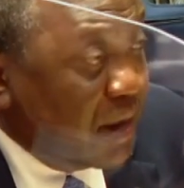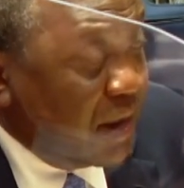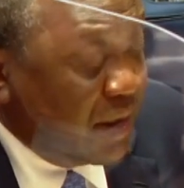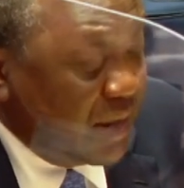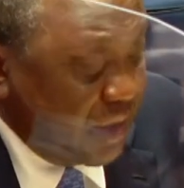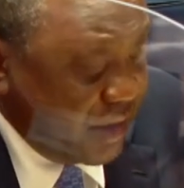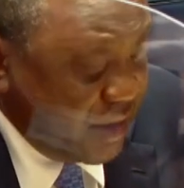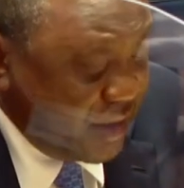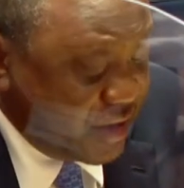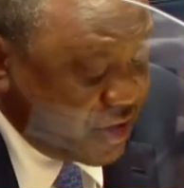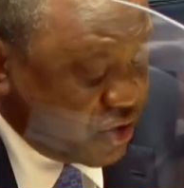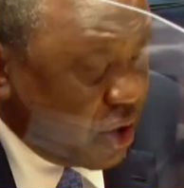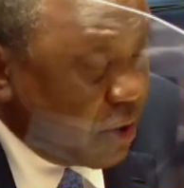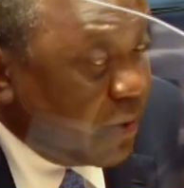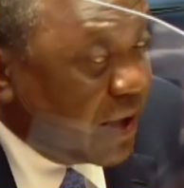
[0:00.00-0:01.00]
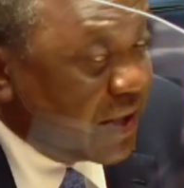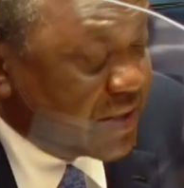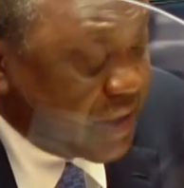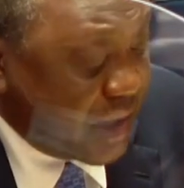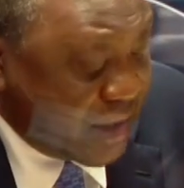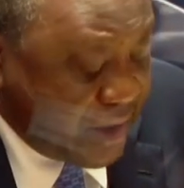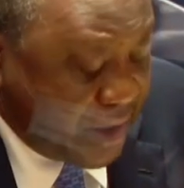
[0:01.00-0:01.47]
It leads to,
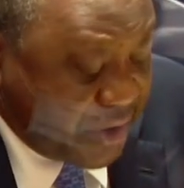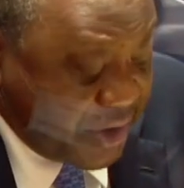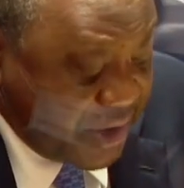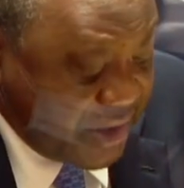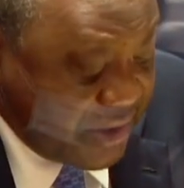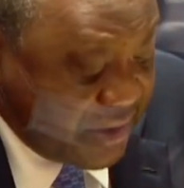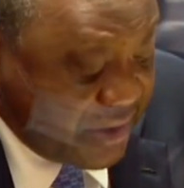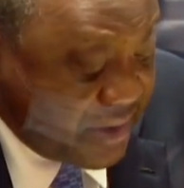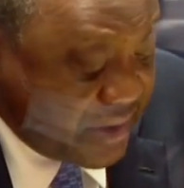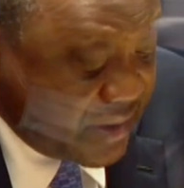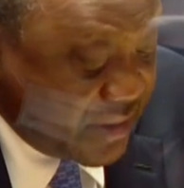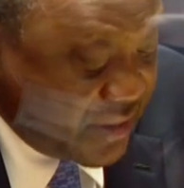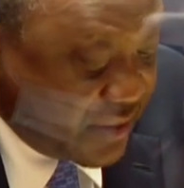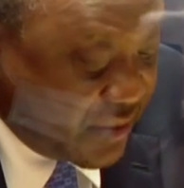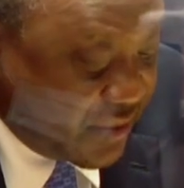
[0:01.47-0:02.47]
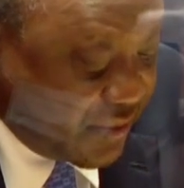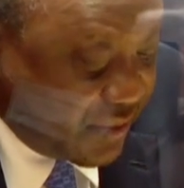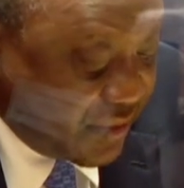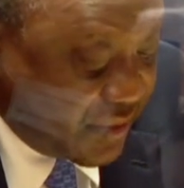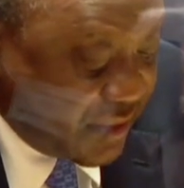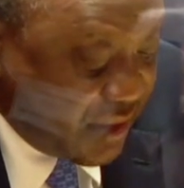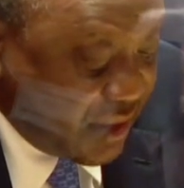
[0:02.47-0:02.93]
amongst other things,
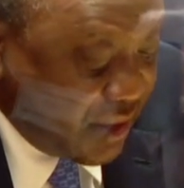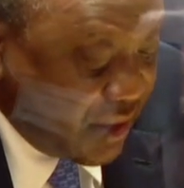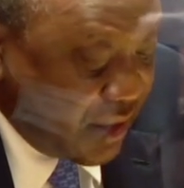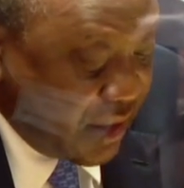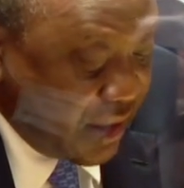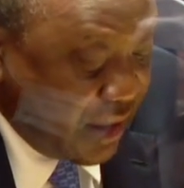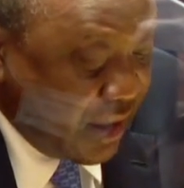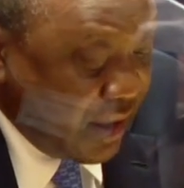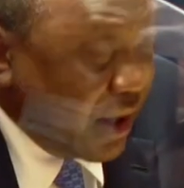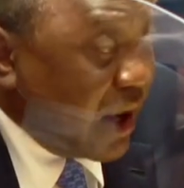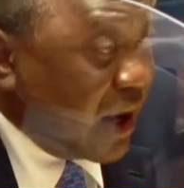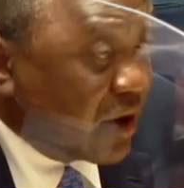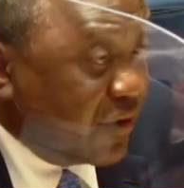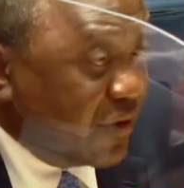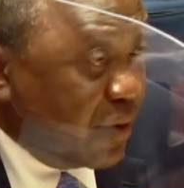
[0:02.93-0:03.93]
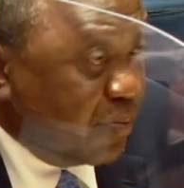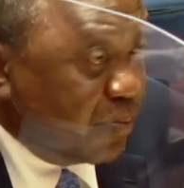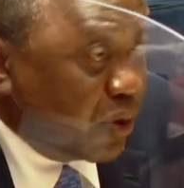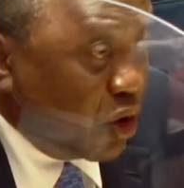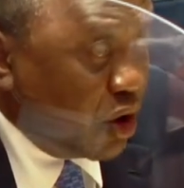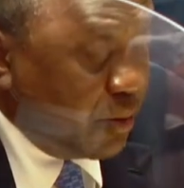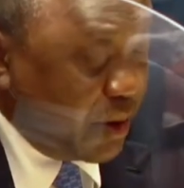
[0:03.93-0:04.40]
a lack of
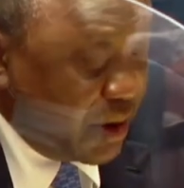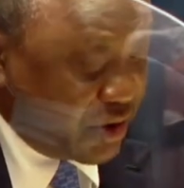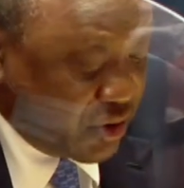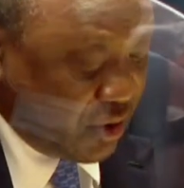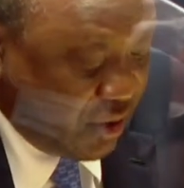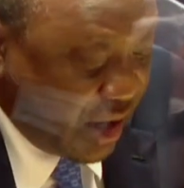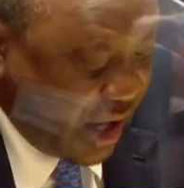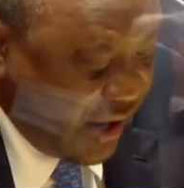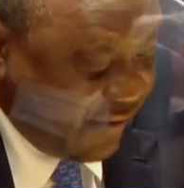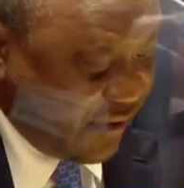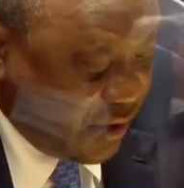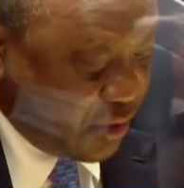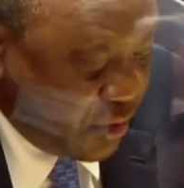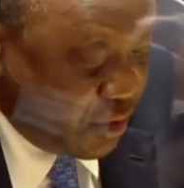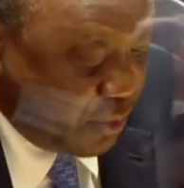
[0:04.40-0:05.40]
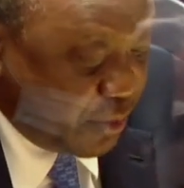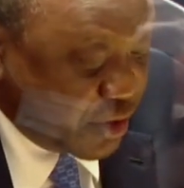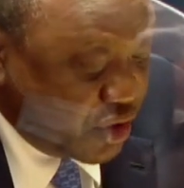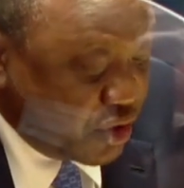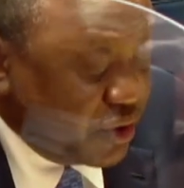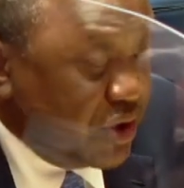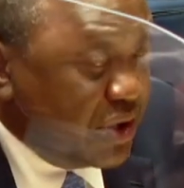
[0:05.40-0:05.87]
employment or livelihood
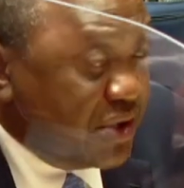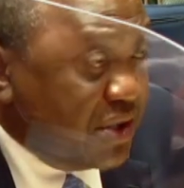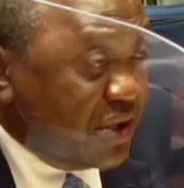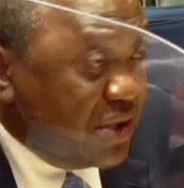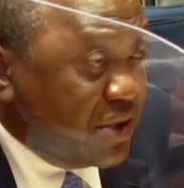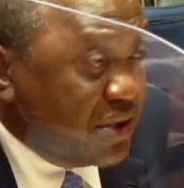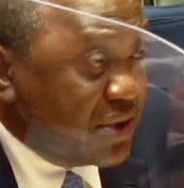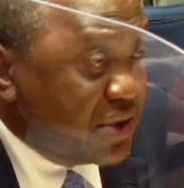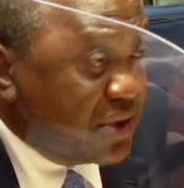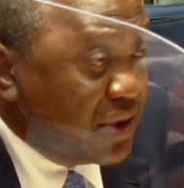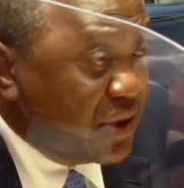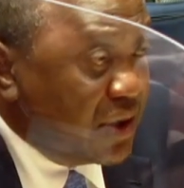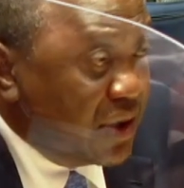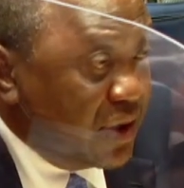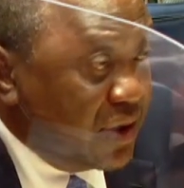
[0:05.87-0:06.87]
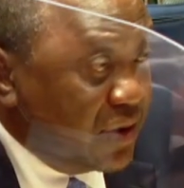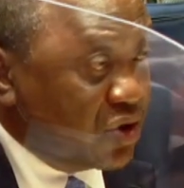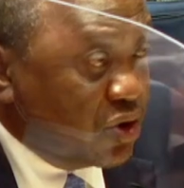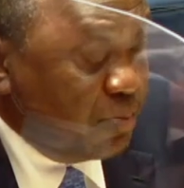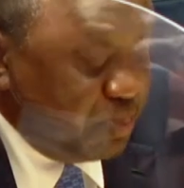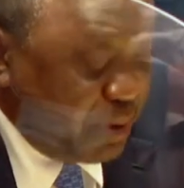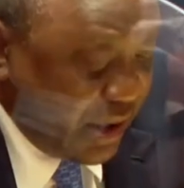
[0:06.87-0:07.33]
opportunities
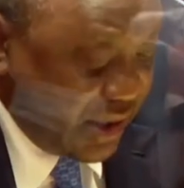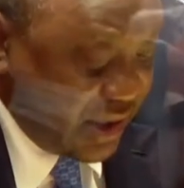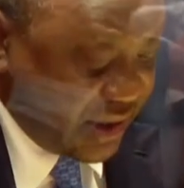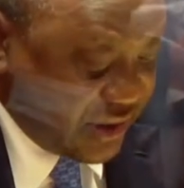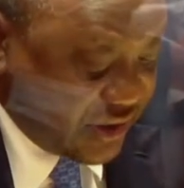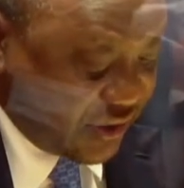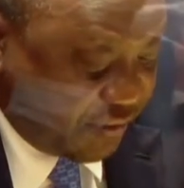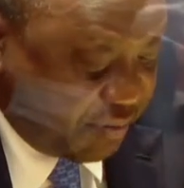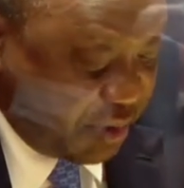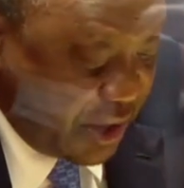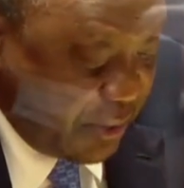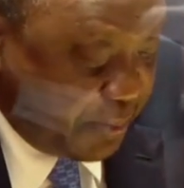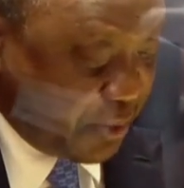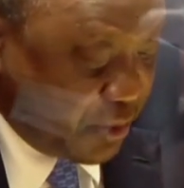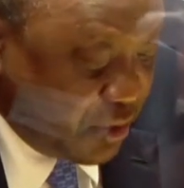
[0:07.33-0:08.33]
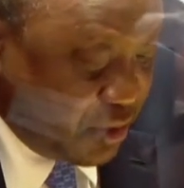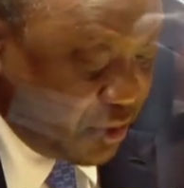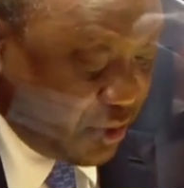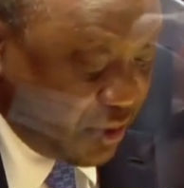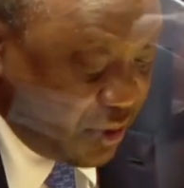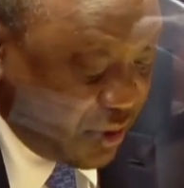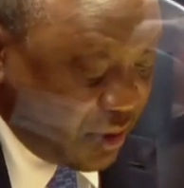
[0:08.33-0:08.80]
to billions of people
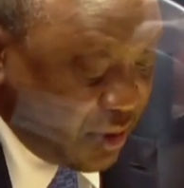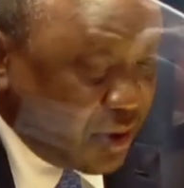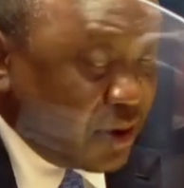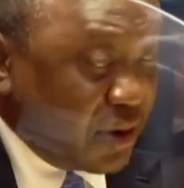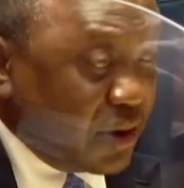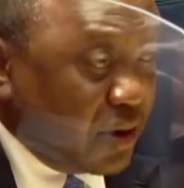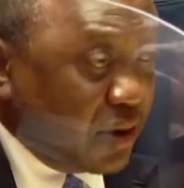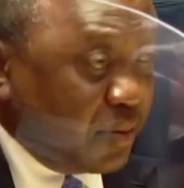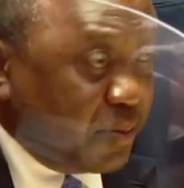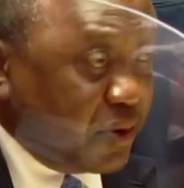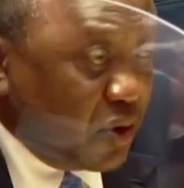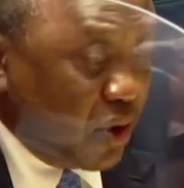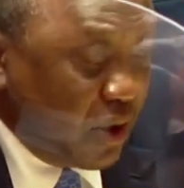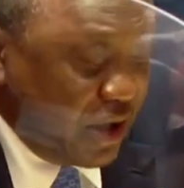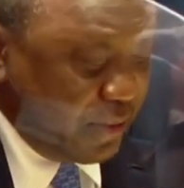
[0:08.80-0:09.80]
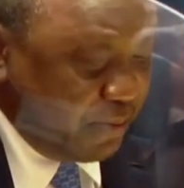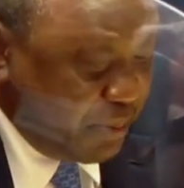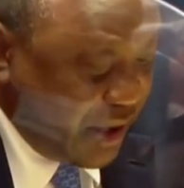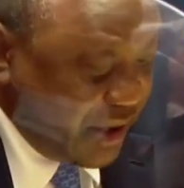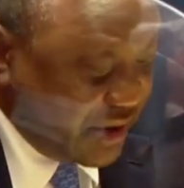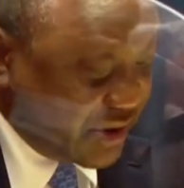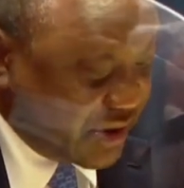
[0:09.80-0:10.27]
purely
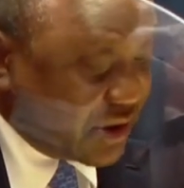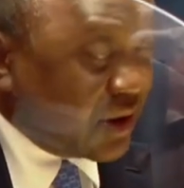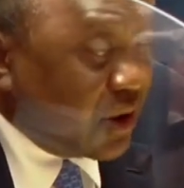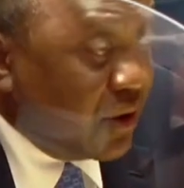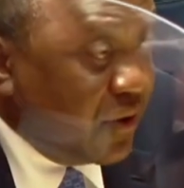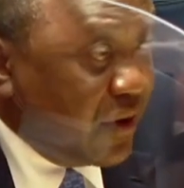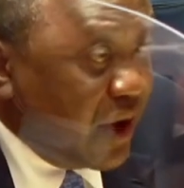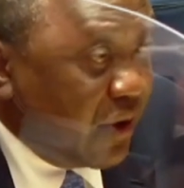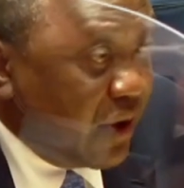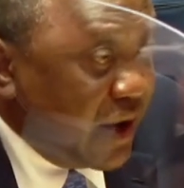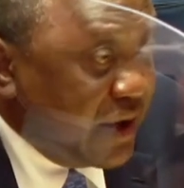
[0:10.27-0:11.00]
based on their